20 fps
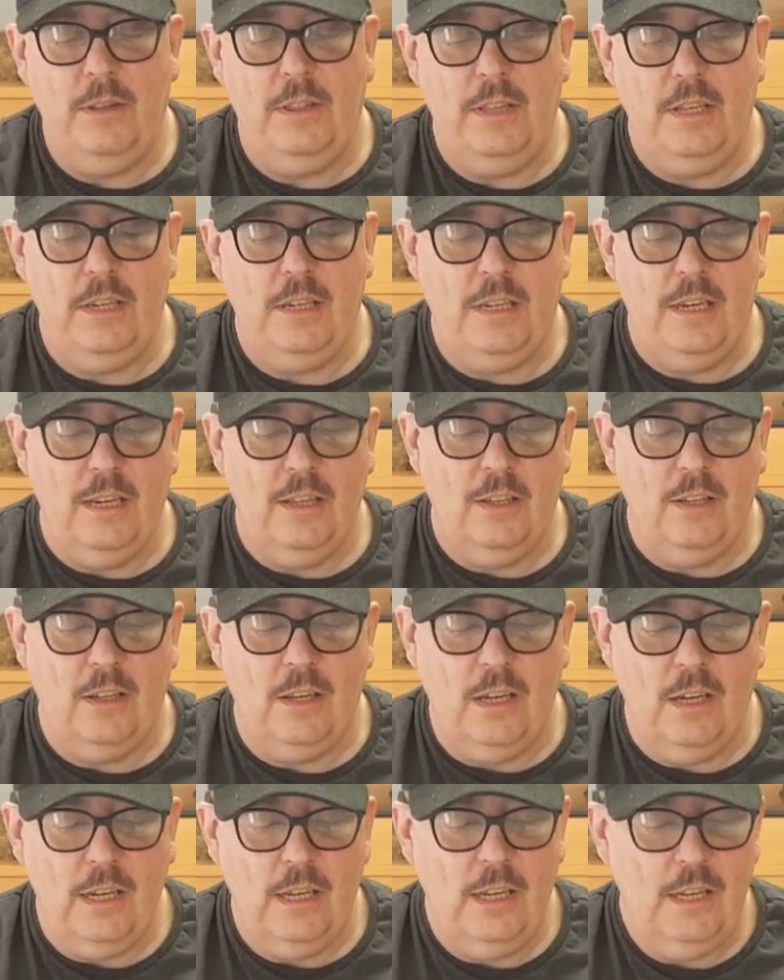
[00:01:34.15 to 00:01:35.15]
with this little
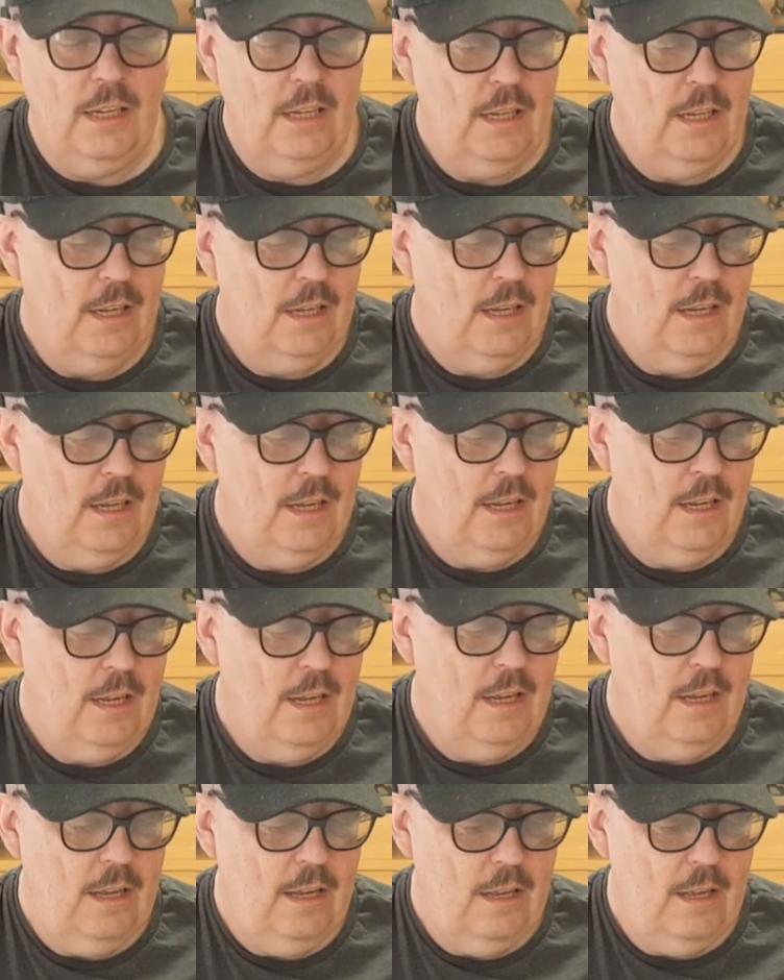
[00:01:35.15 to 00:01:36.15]
guy.
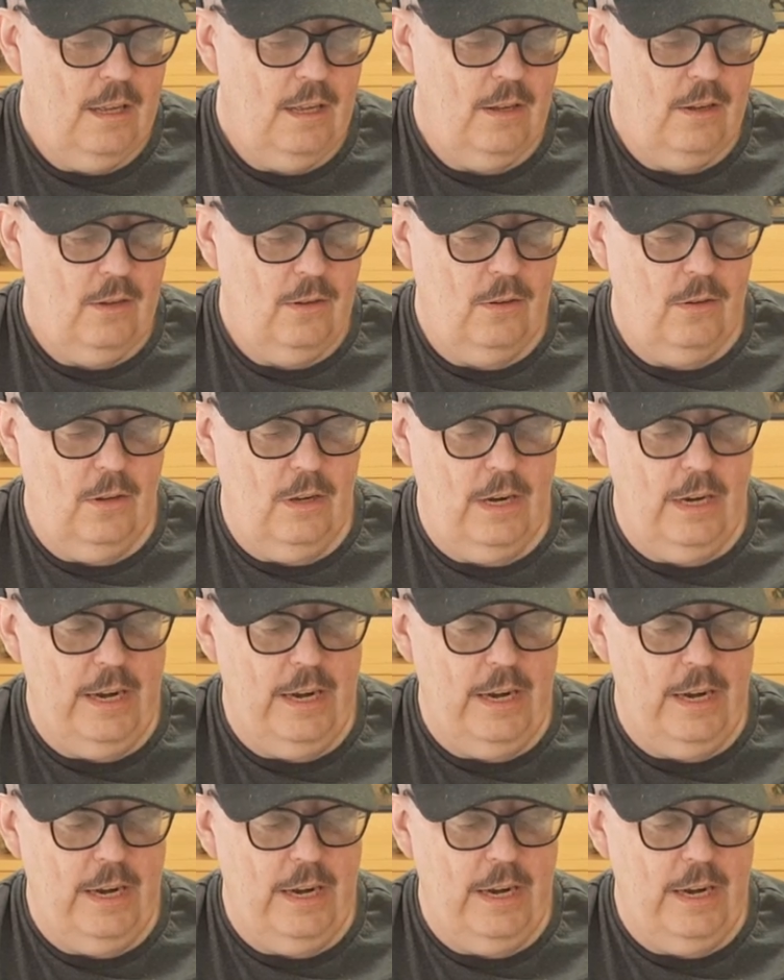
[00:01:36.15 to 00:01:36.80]
All